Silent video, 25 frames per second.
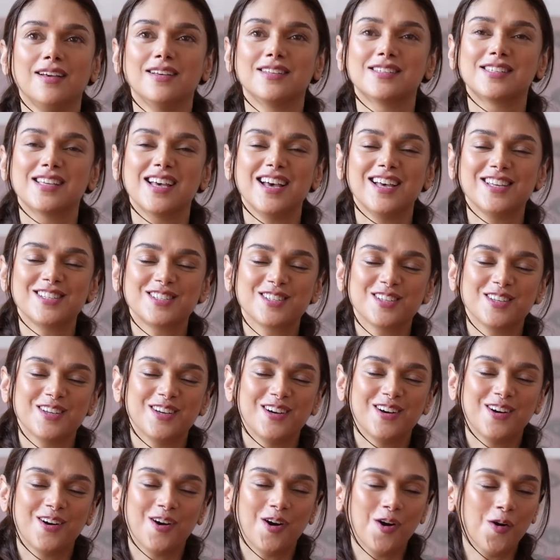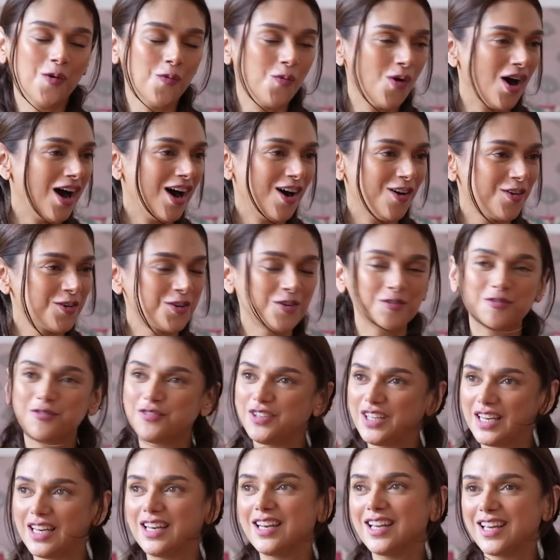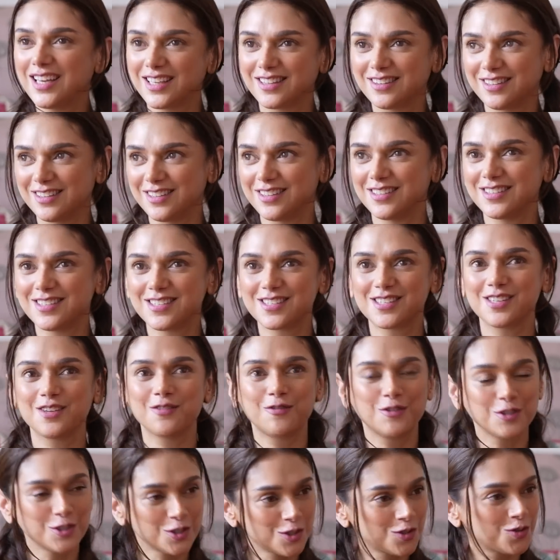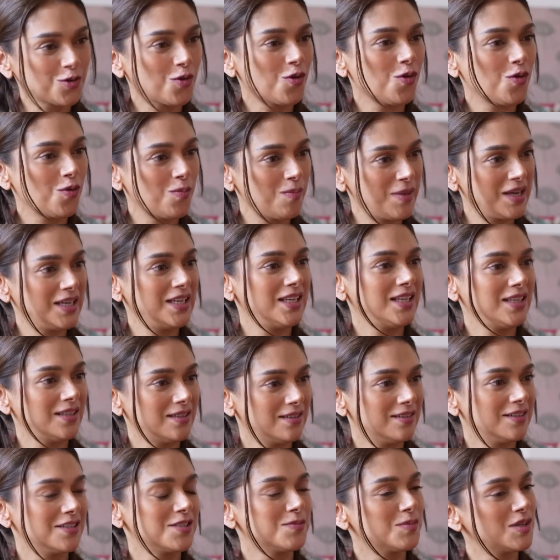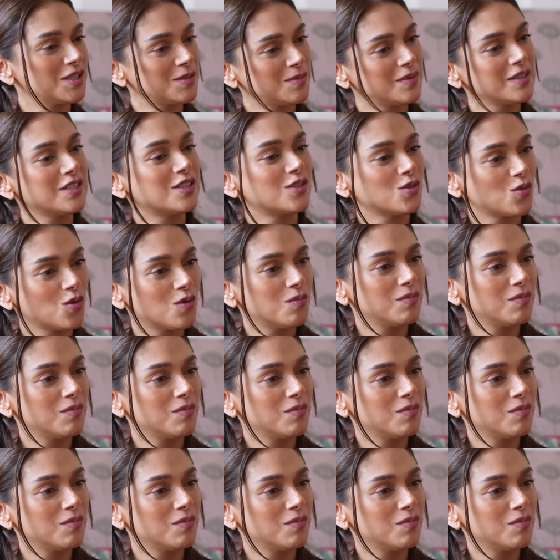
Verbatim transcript: says, wow, to feel like this for so many years must be so